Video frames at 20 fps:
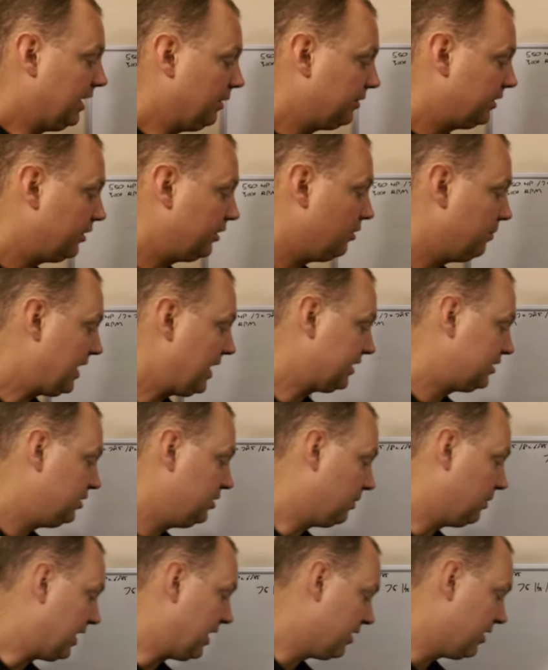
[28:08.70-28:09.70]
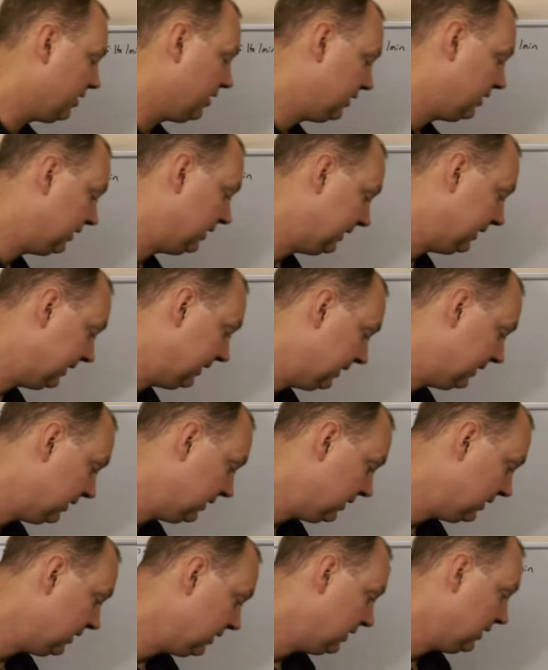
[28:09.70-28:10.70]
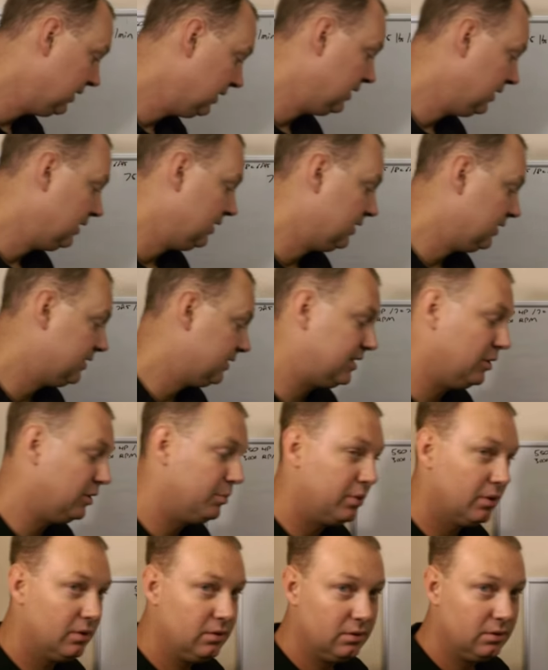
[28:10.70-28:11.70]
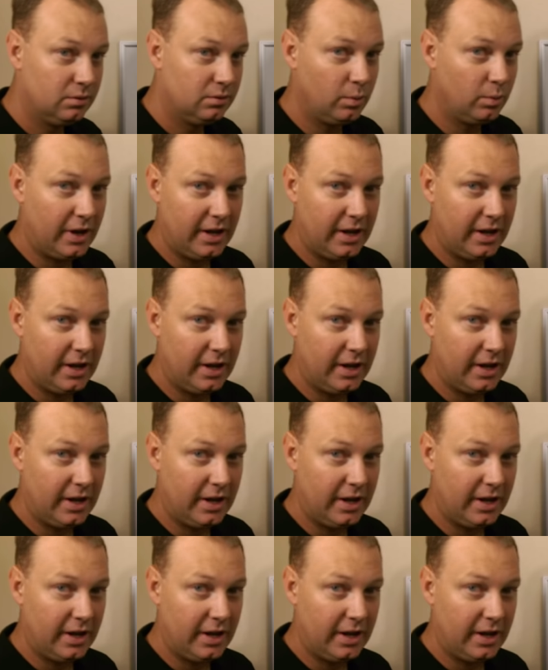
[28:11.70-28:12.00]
Now we're going to go back to our simple